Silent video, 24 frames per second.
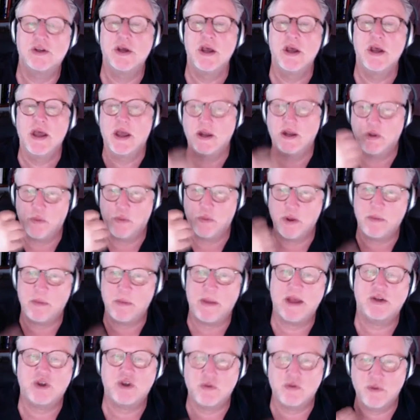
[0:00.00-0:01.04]
And to be a
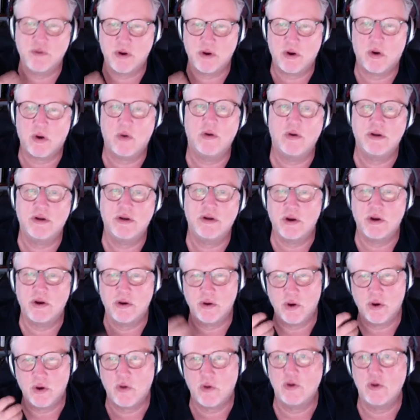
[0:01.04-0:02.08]
master of your own interior,
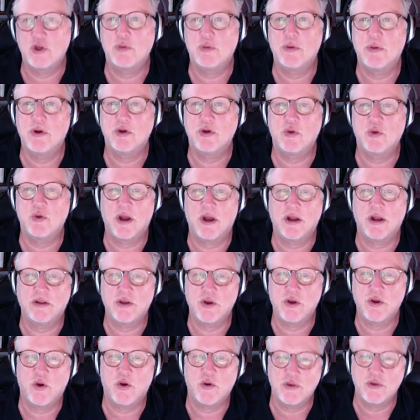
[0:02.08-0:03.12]
your own spirituality,
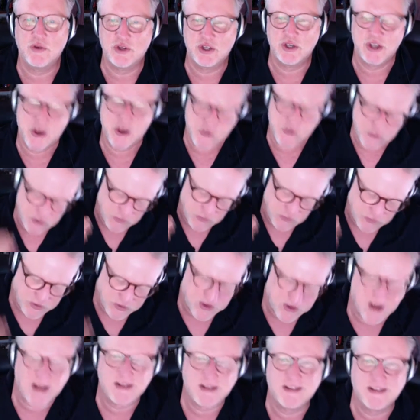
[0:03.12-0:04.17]
your own self, you've
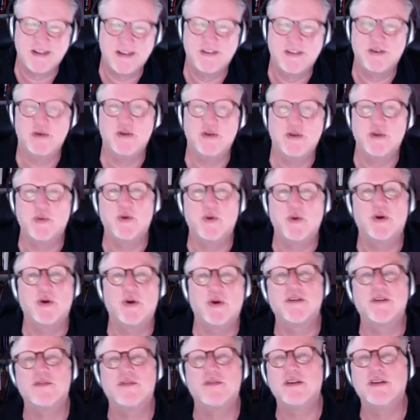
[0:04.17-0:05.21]
got to do the work
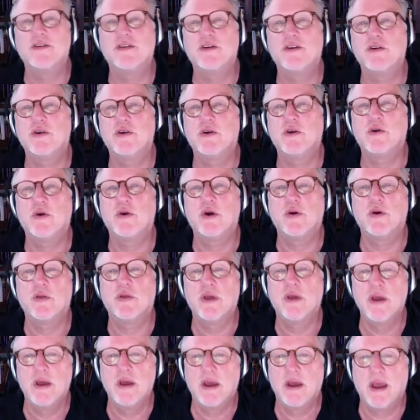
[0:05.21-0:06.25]
of interior growth.
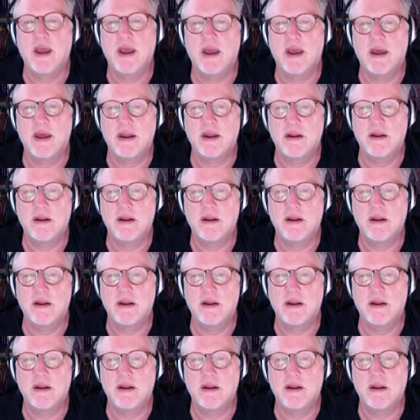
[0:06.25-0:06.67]
And